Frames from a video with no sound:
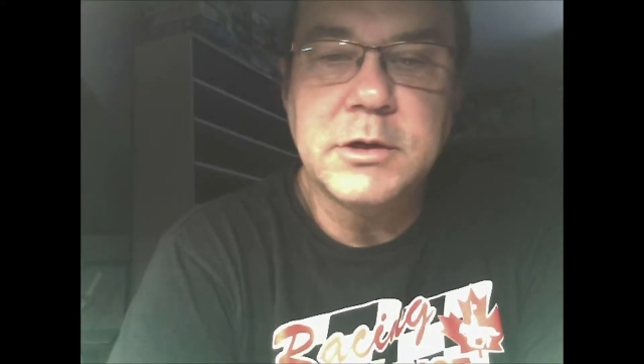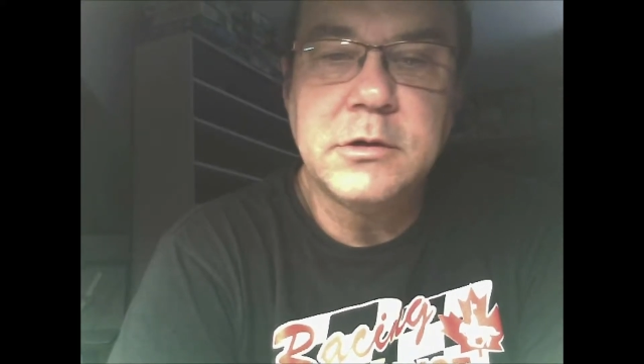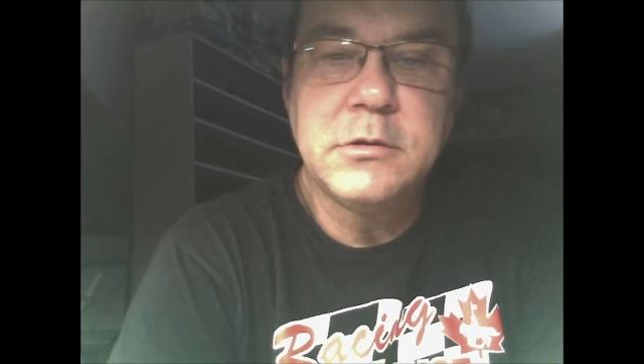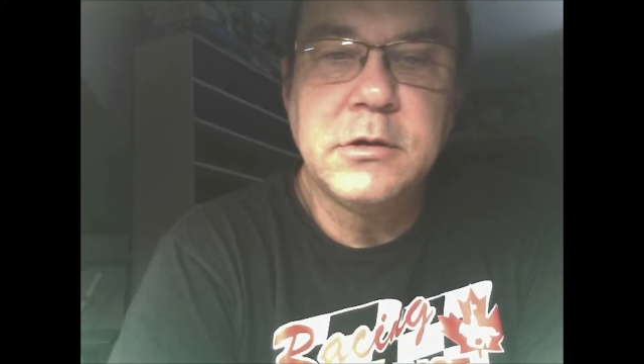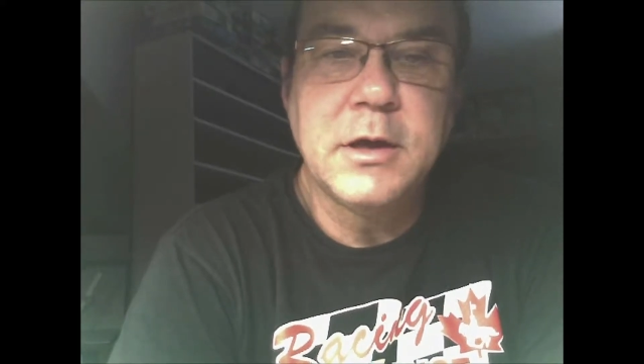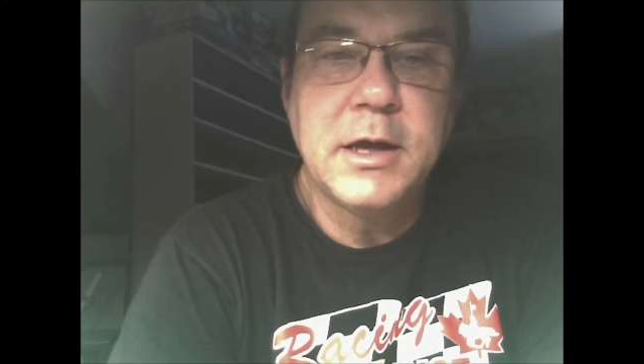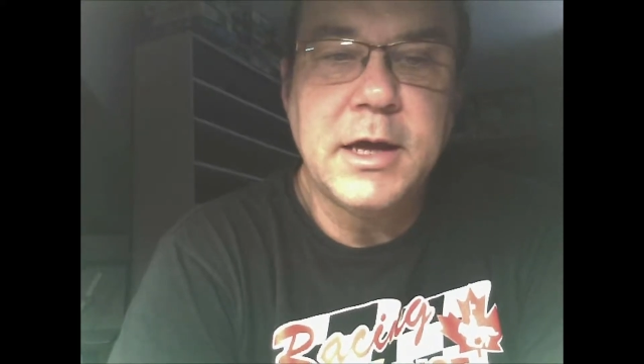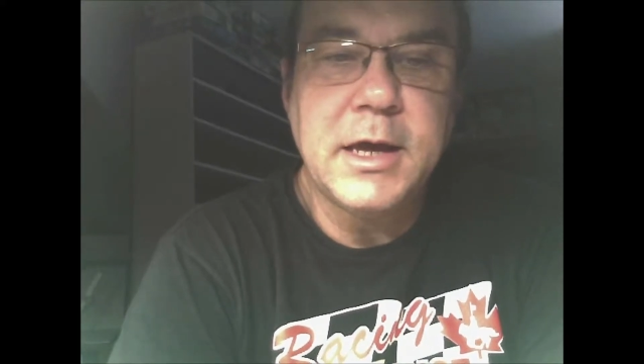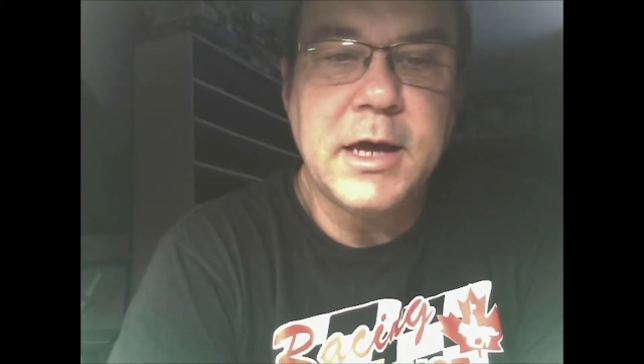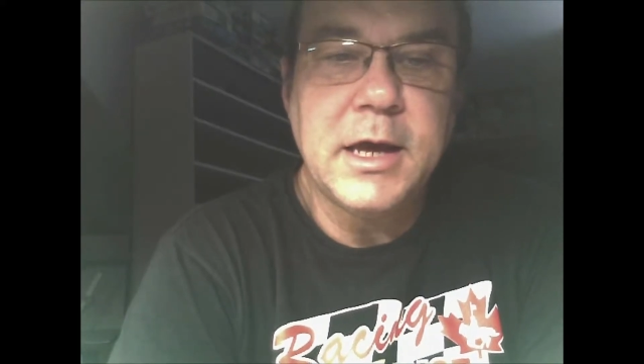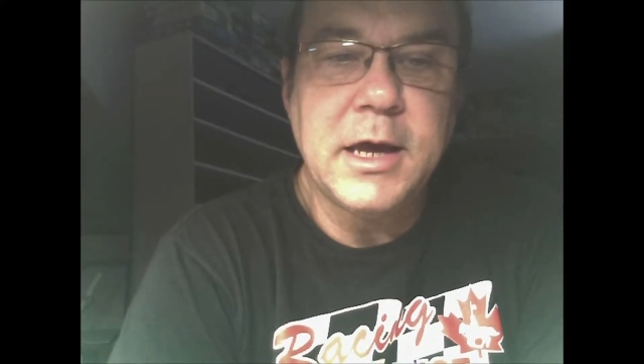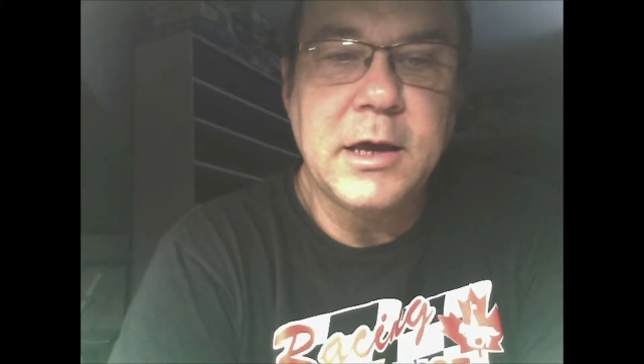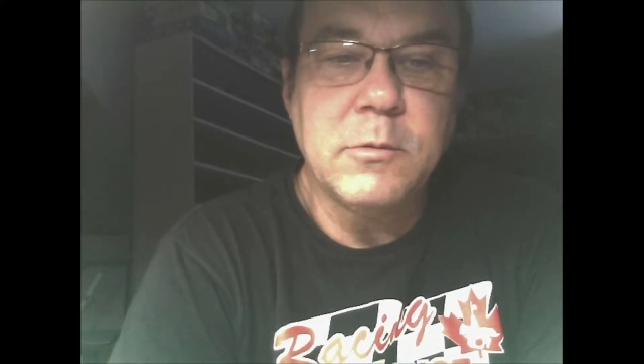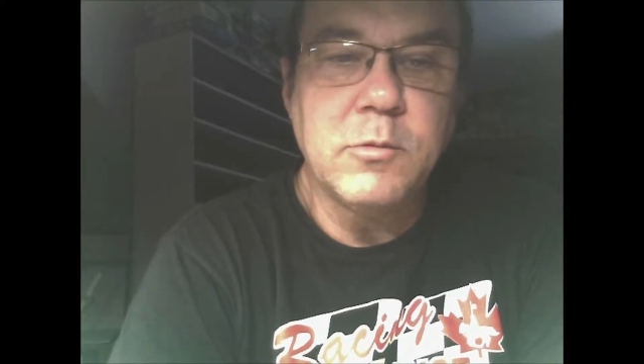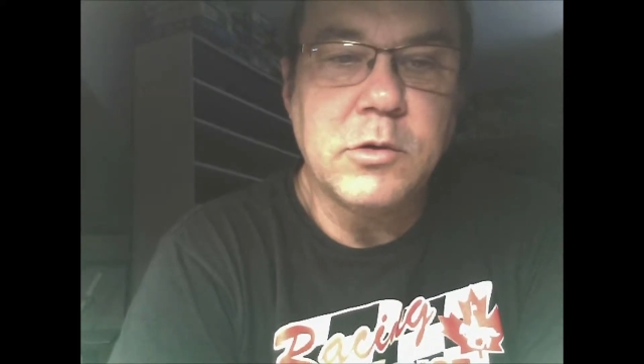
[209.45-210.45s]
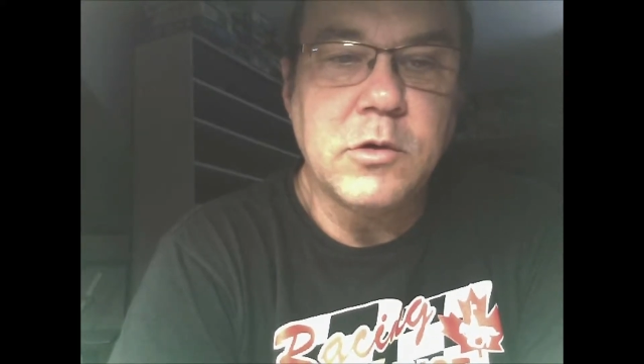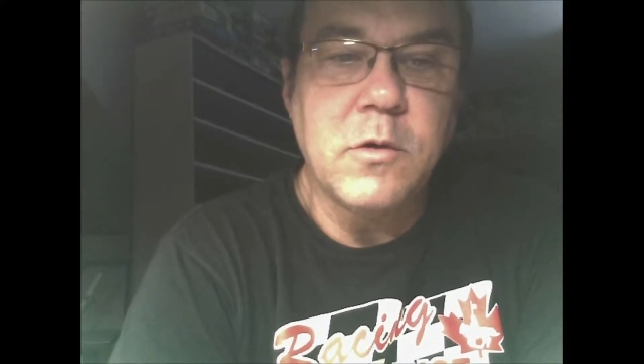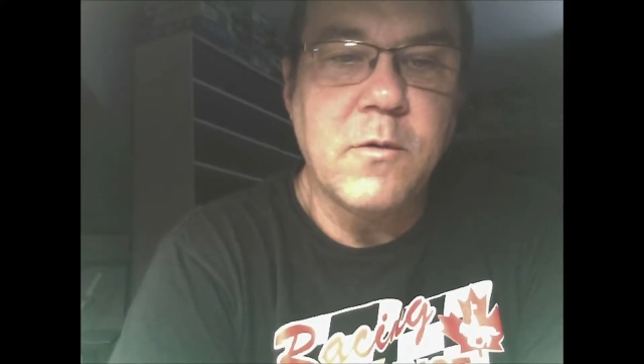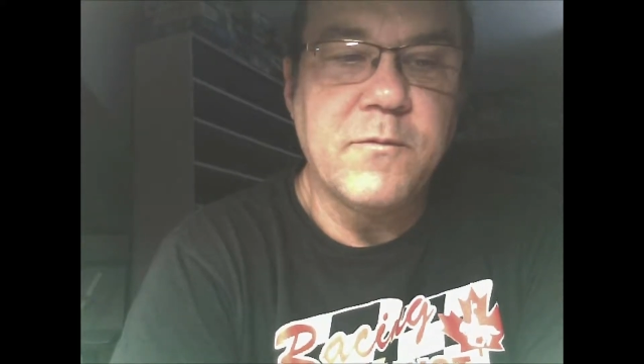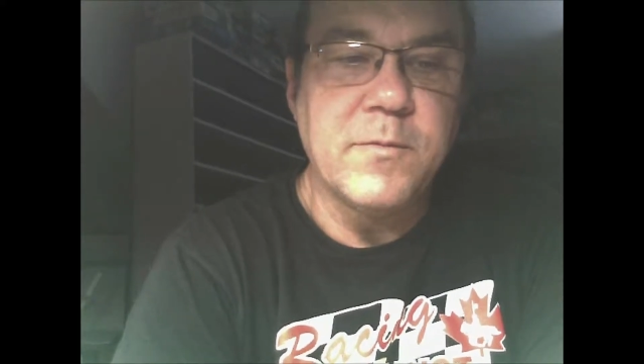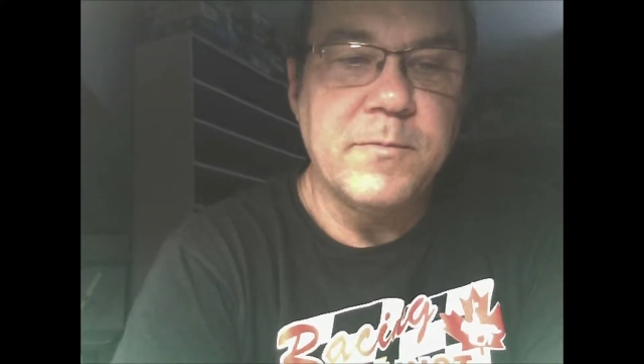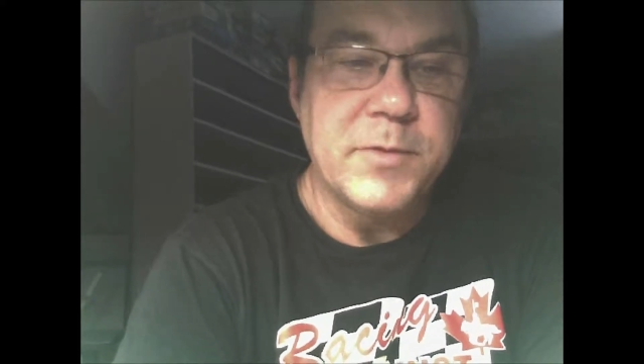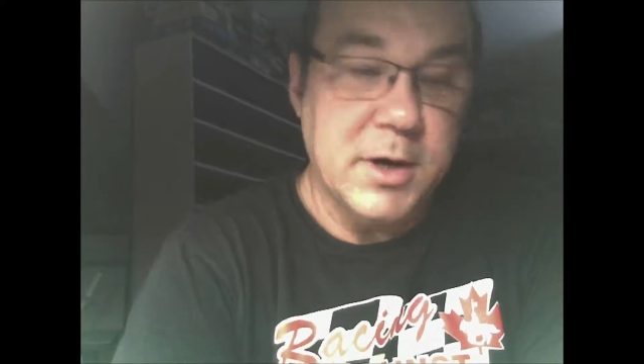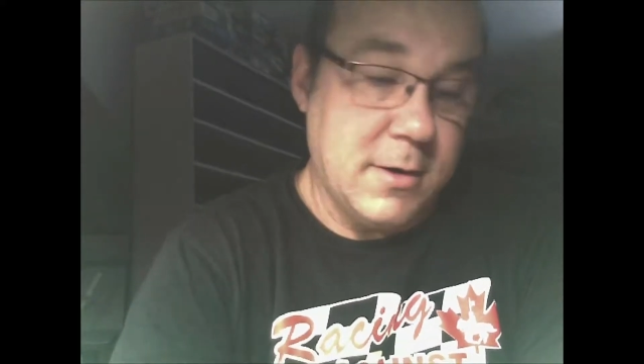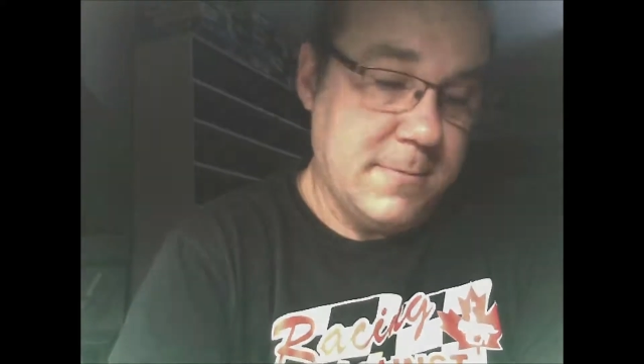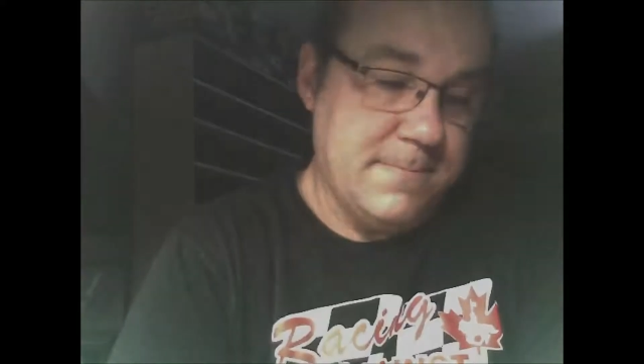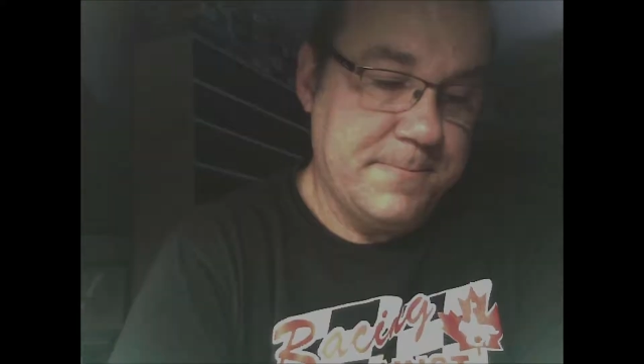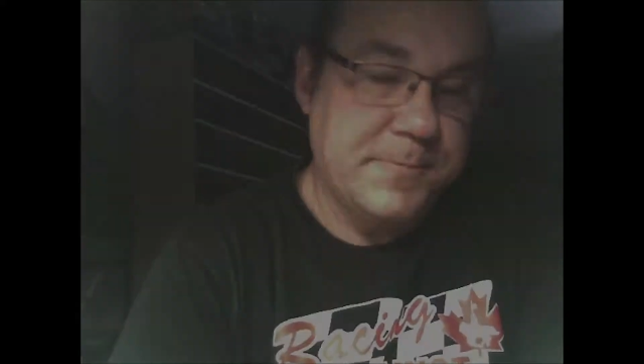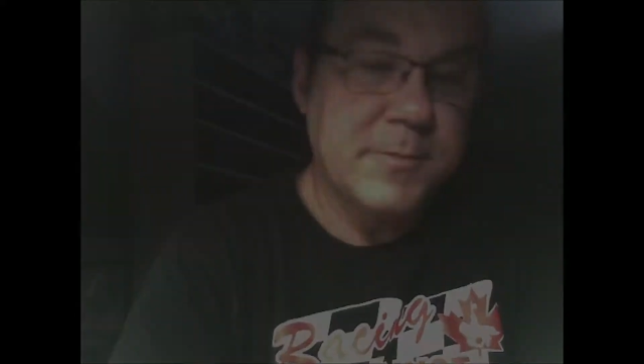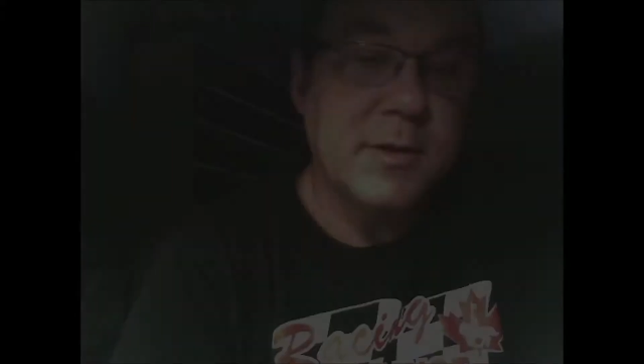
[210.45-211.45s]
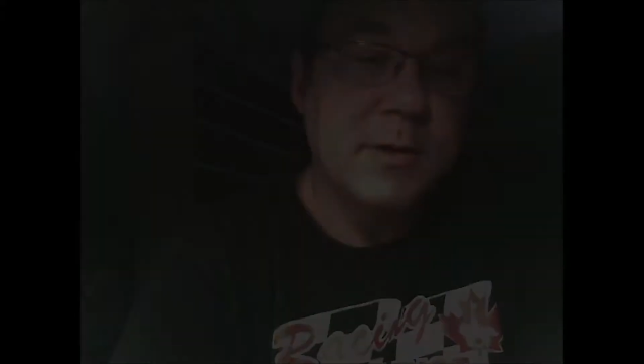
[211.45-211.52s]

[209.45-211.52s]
will, and we'll go from there.